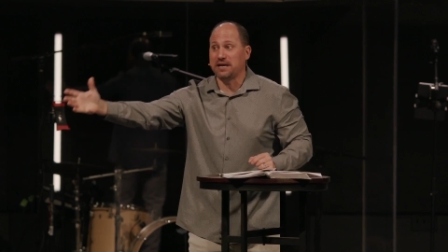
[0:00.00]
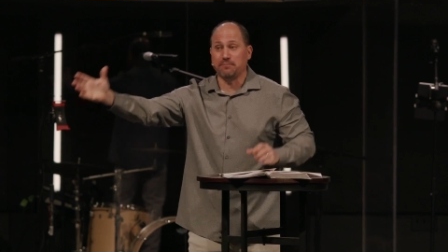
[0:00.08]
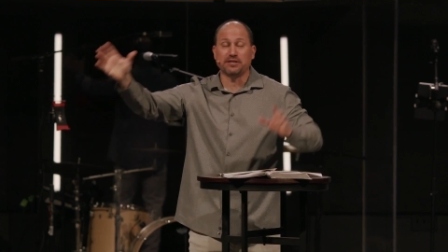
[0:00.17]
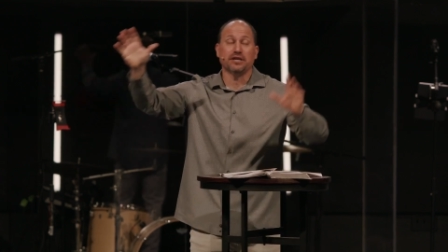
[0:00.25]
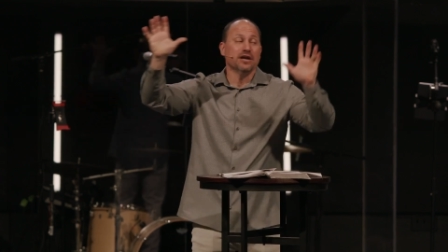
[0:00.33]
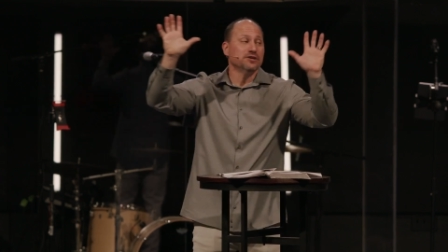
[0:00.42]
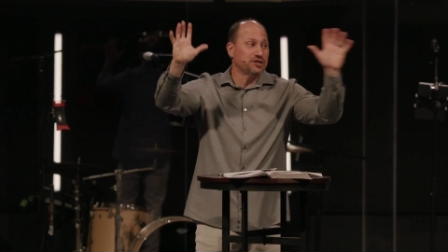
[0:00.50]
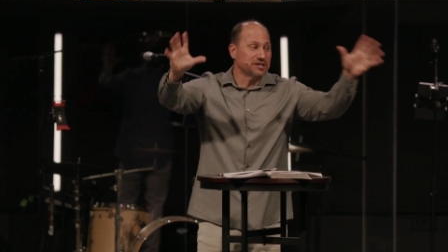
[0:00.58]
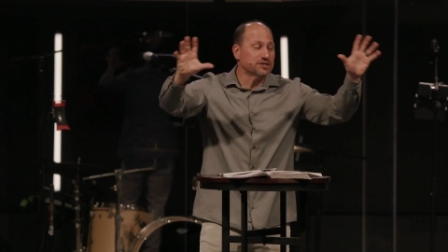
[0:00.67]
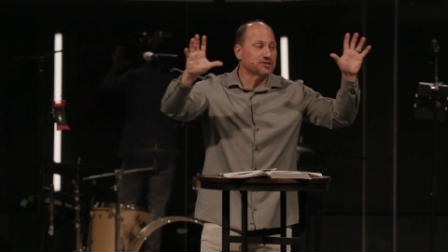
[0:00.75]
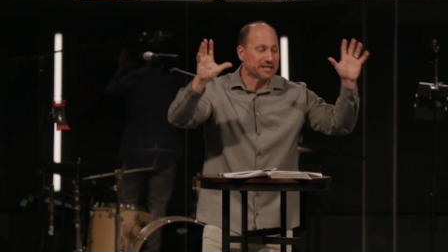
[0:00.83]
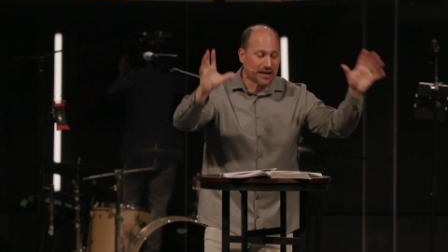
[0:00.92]
But
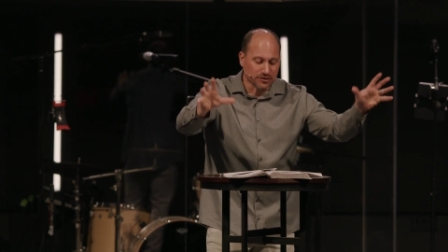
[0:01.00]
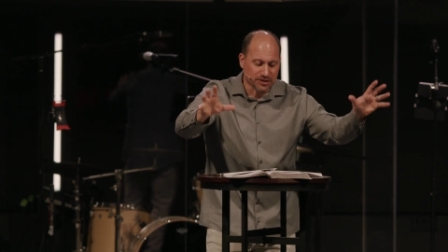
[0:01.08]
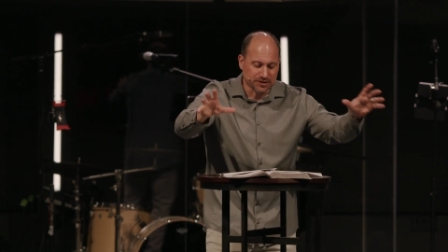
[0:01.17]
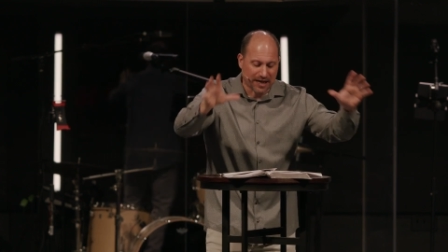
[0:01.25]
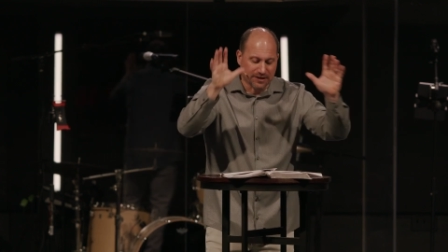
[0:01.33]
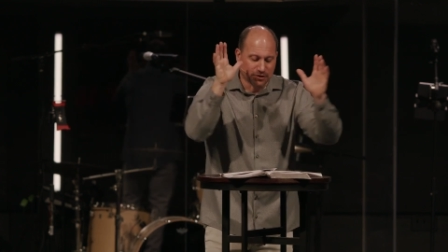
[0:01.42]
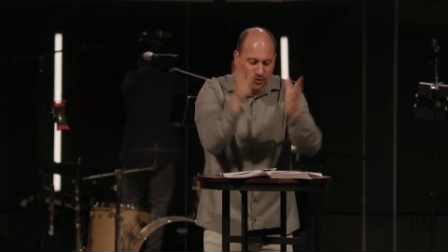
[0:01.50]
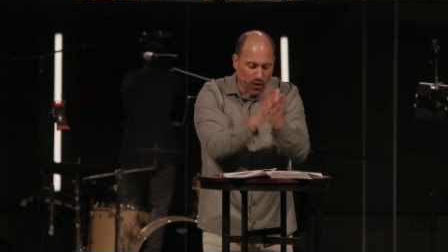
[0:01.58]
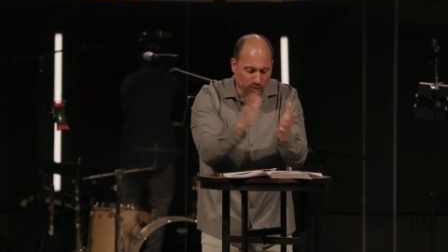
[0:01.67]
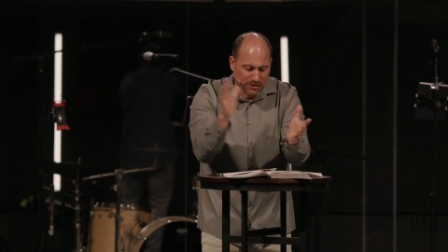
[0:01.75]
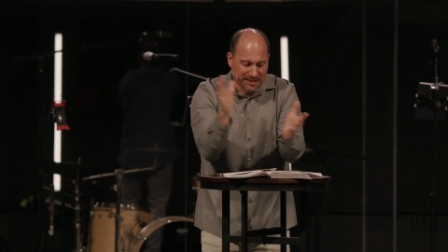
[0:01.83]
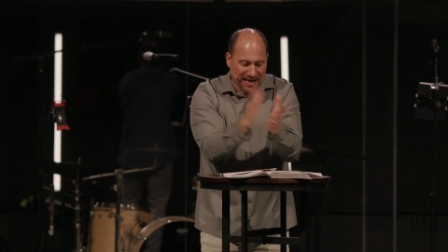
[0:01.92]
Jesus tells this guy,
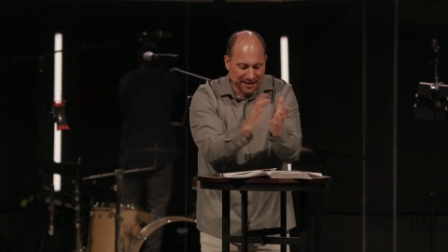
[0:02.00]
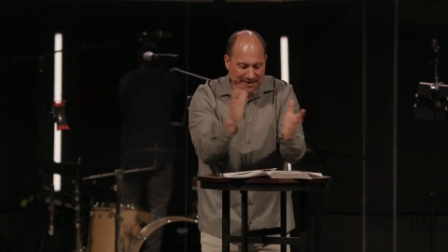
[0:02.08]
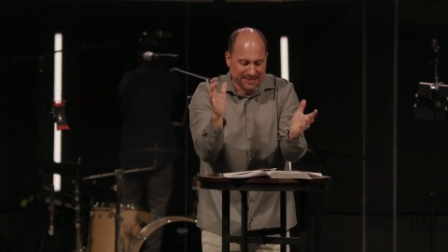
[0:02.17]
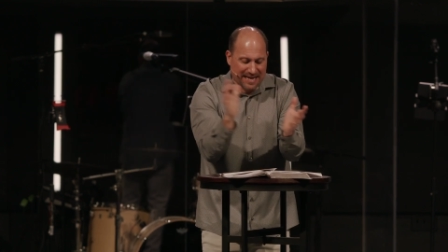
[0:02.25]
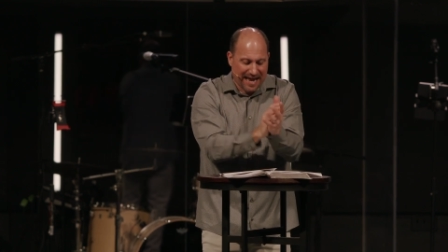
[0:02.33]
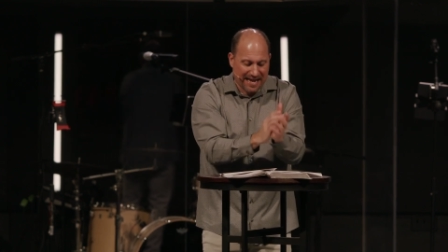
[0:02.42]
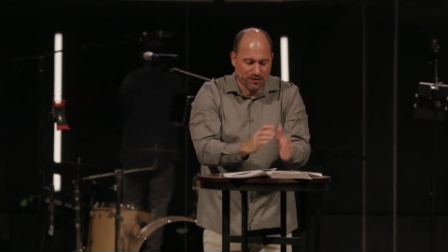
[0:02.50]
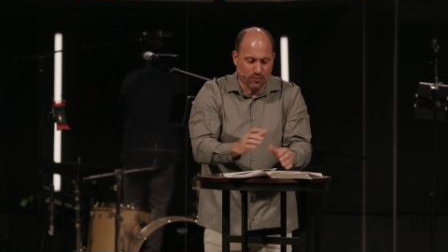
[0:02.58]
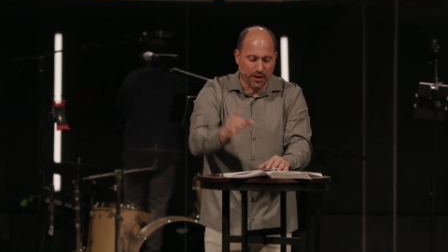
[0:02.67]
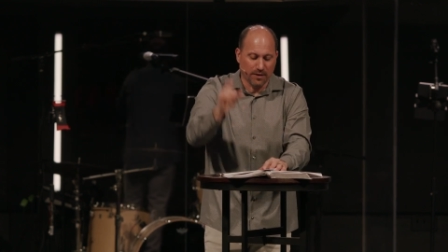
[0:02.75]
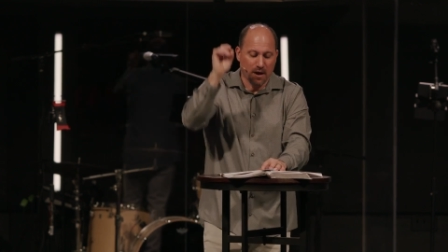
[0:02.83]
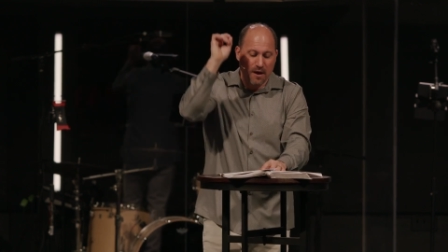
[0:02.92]
don't tell it to
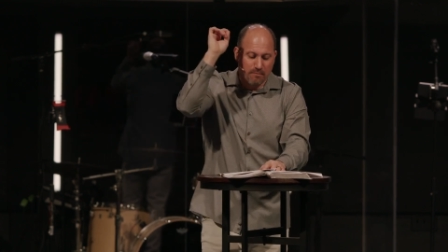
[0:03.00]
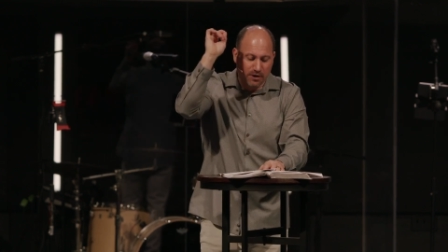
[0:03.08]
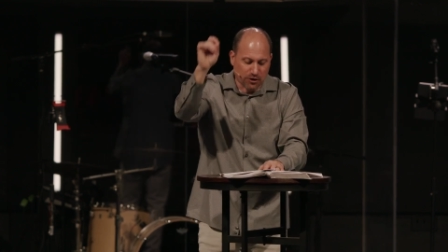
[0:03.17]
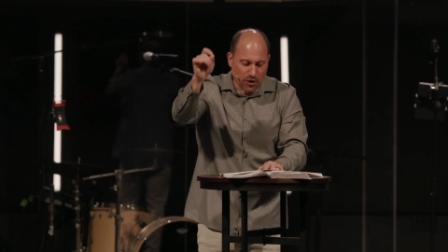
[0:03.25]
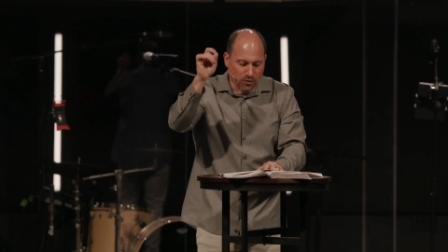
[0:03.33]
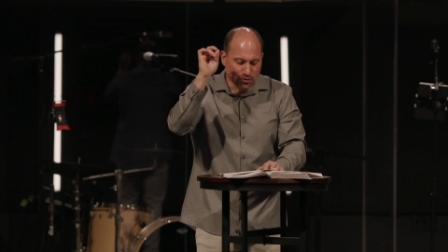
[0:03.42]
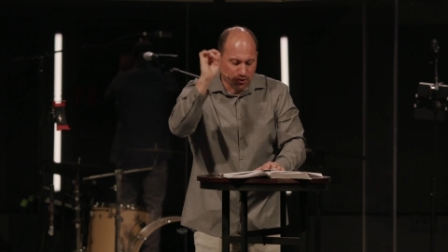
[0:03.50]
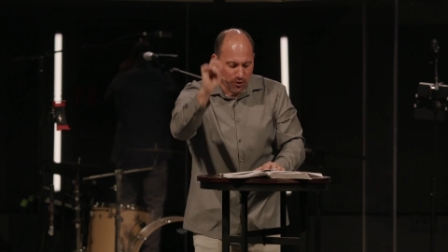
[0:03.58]
anyone, but go show